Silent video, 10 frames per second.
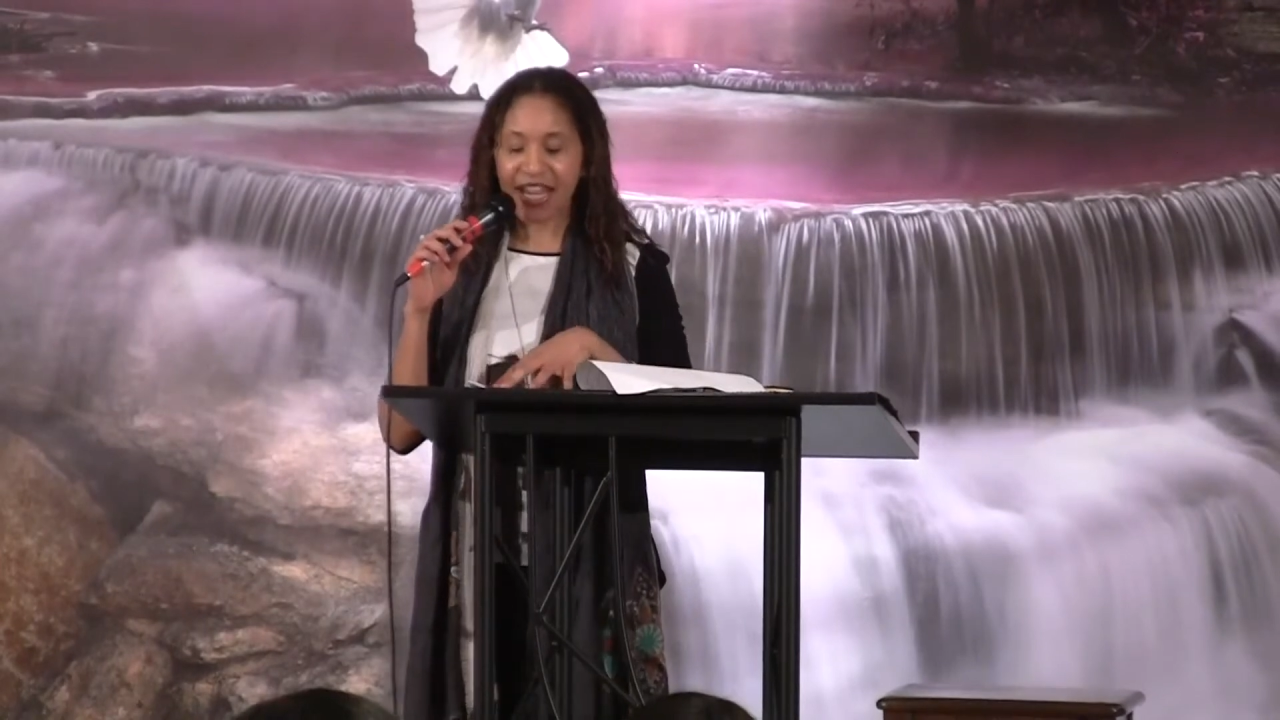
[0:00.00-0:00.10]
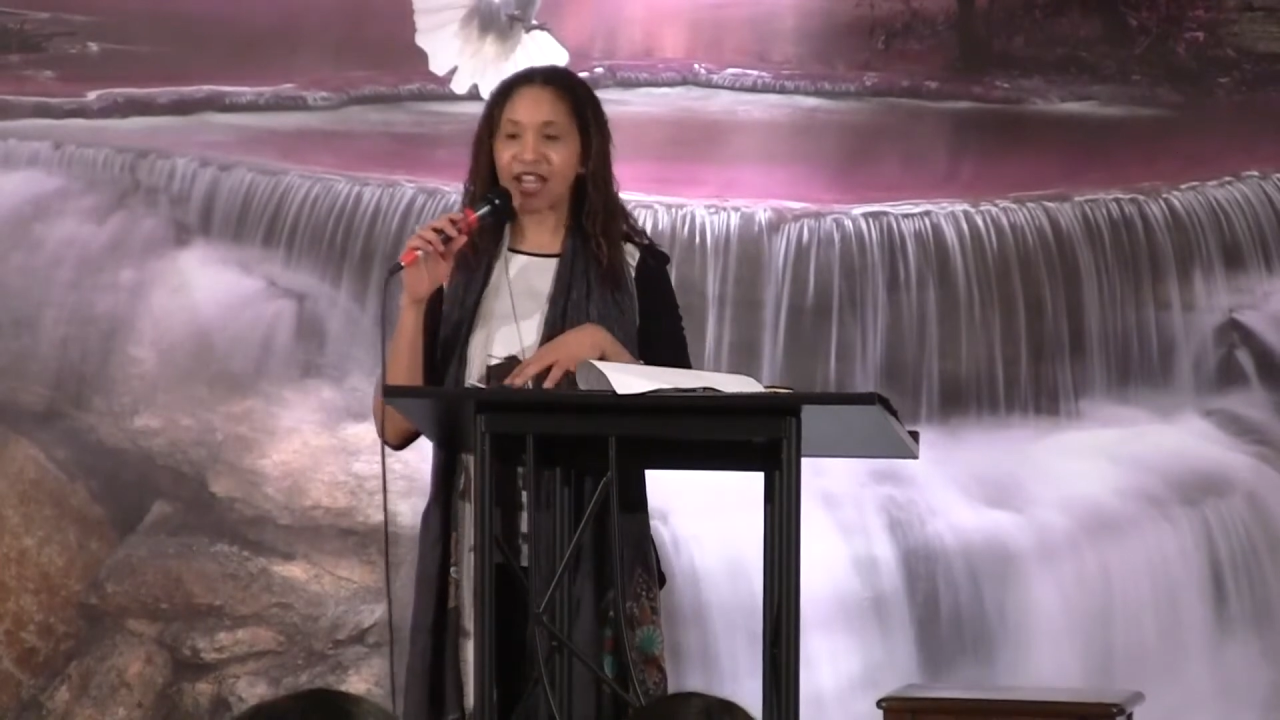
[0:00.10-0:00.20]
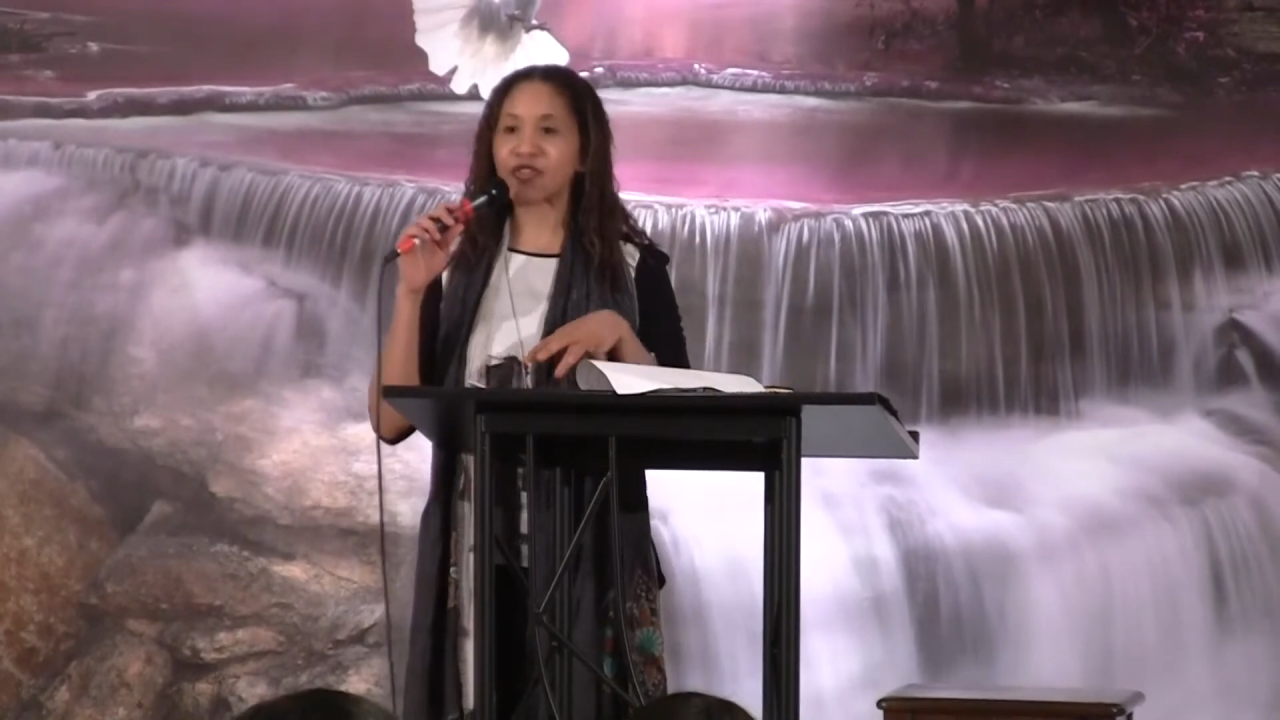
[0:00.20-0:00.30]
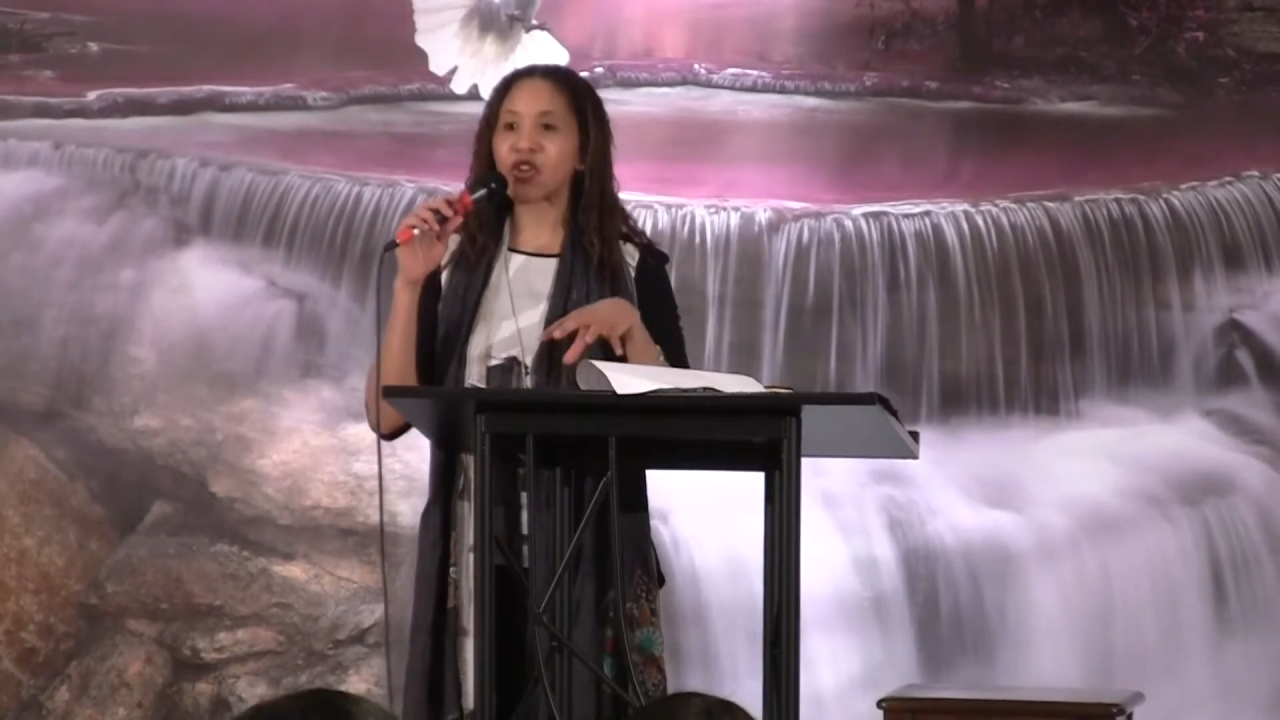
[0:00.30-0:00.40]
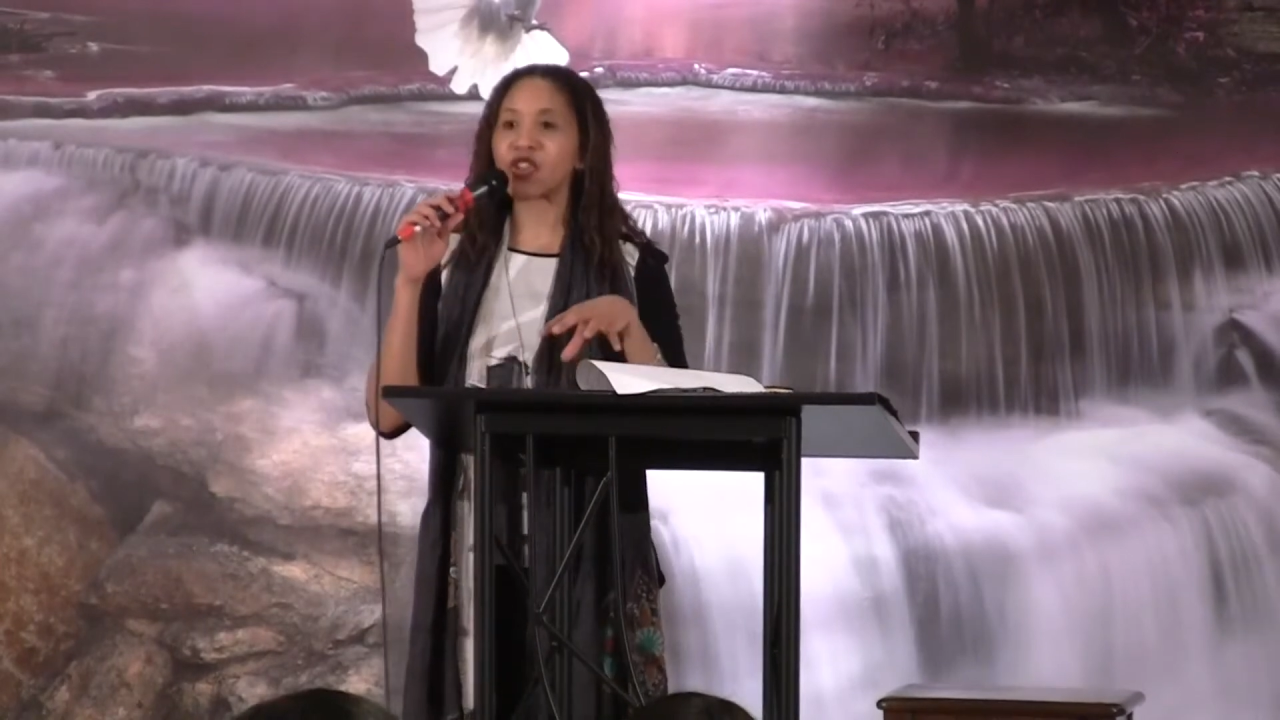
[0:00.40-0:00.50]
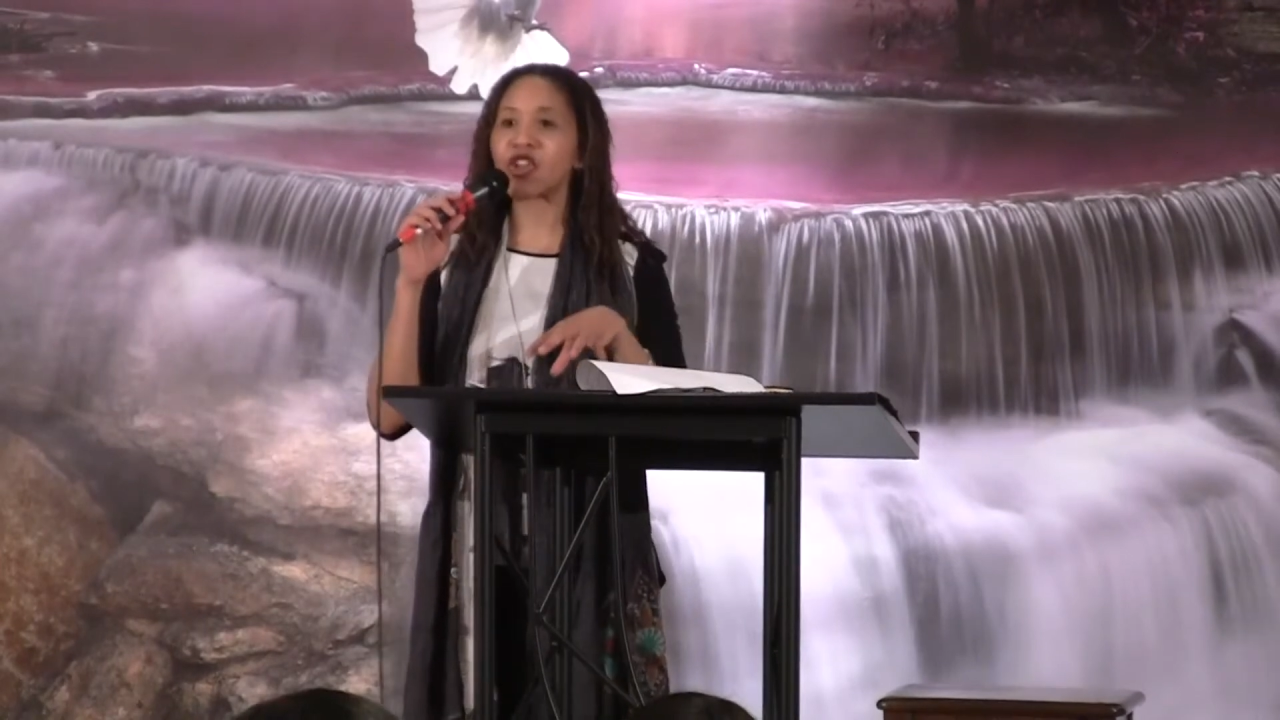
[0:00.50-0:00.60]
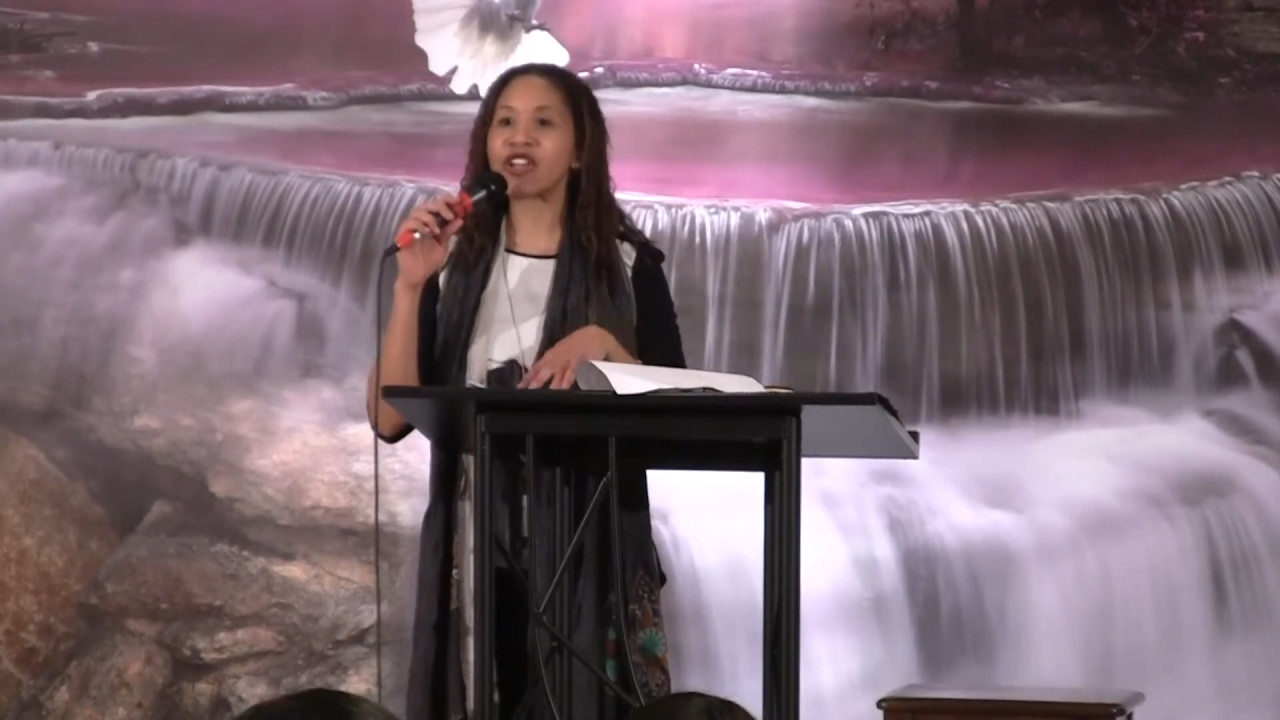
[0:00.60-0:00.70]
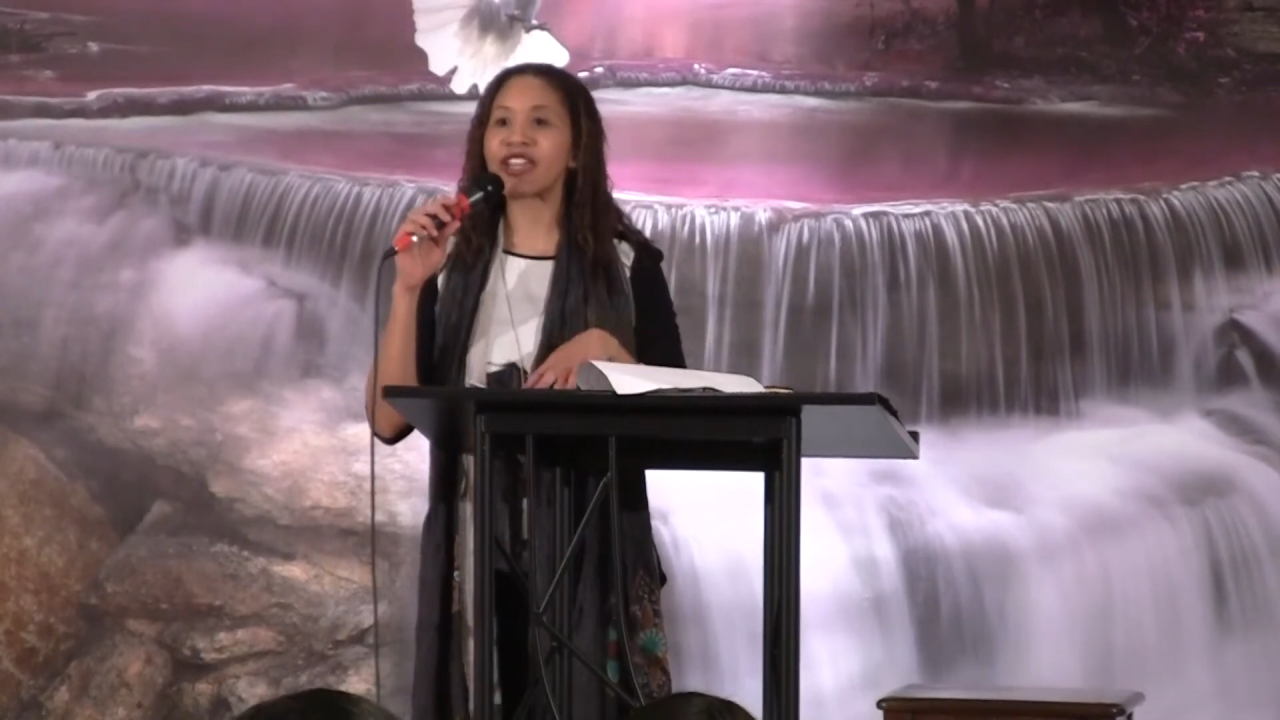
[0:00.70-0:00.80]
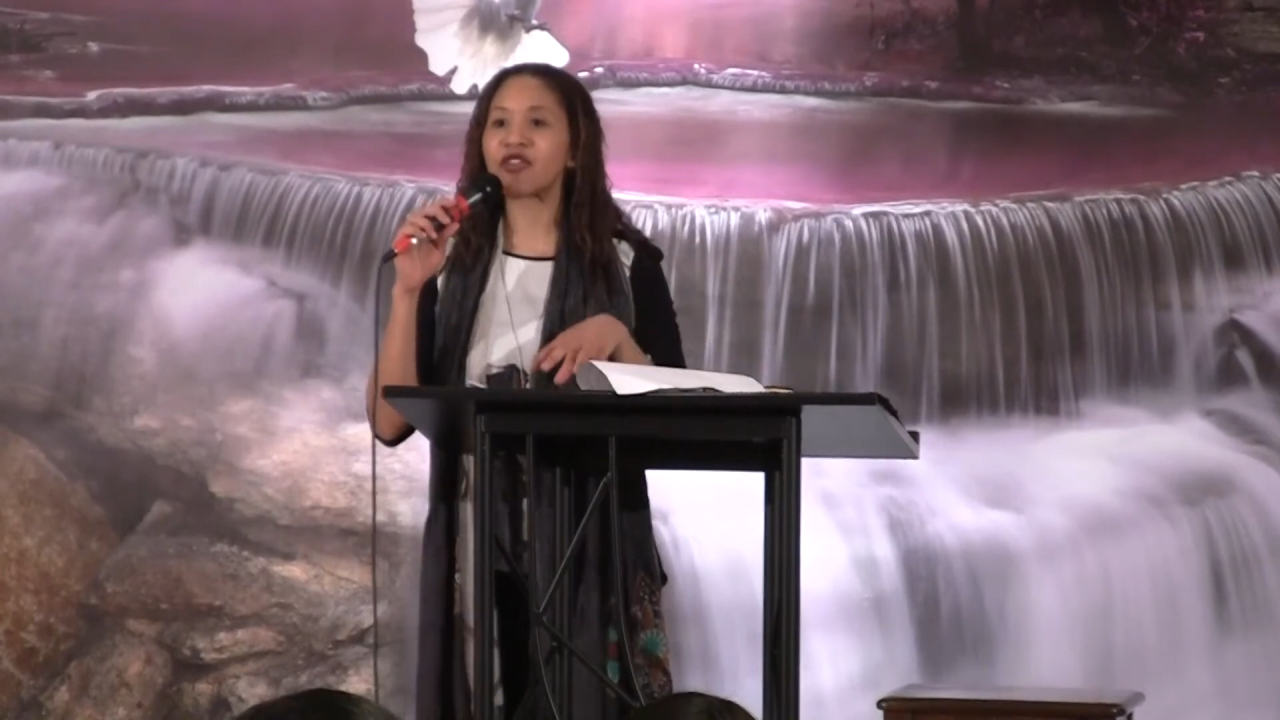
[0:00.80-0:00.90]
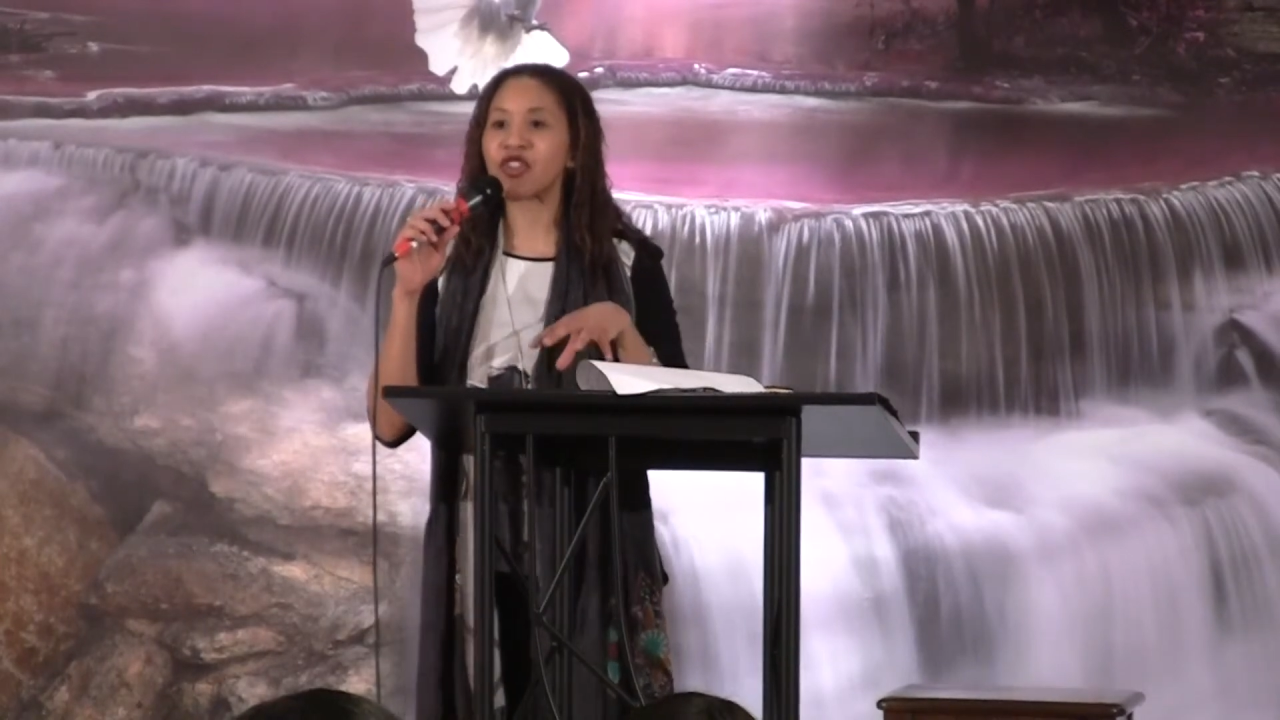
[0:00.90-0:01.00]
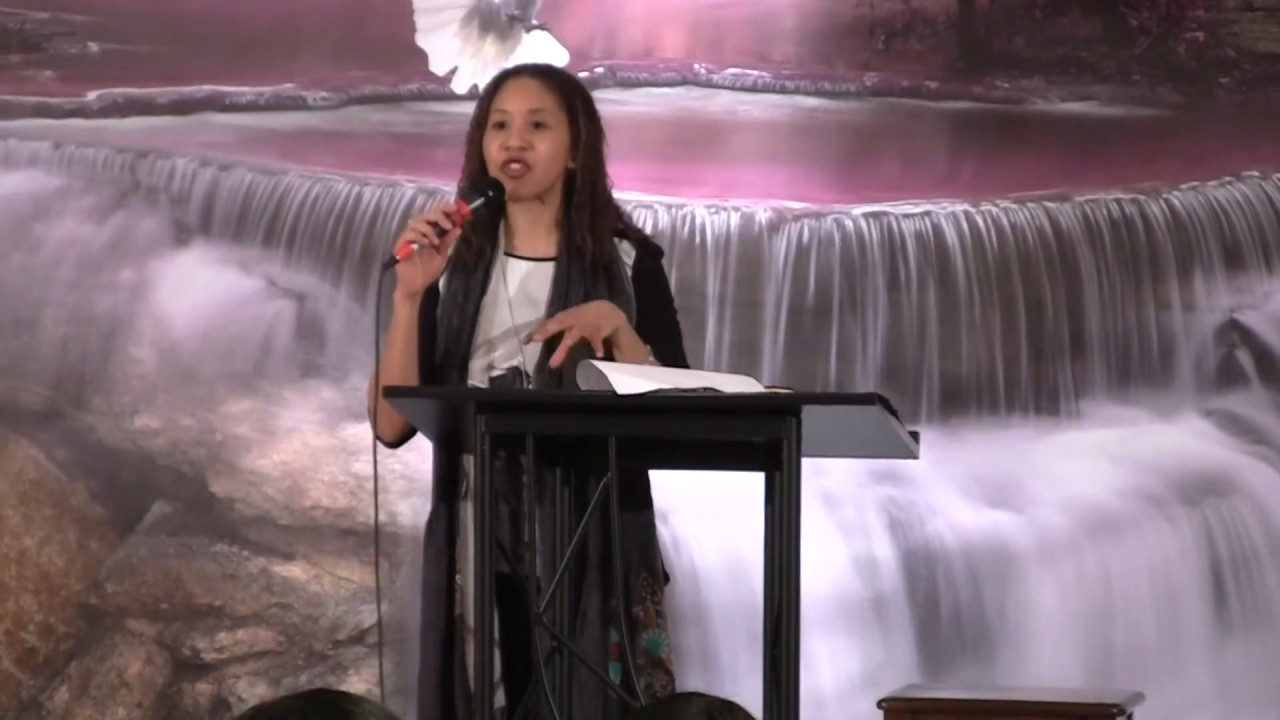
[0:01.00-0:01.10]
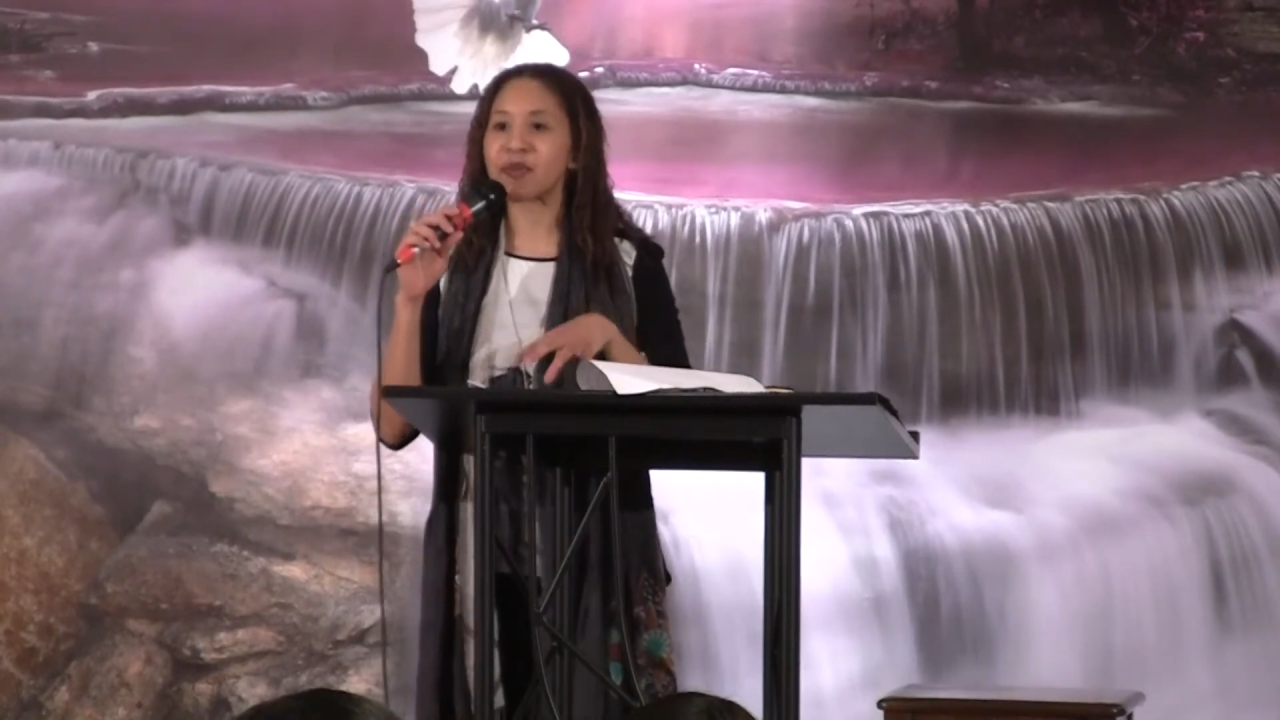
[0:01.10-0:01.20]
if you're looking for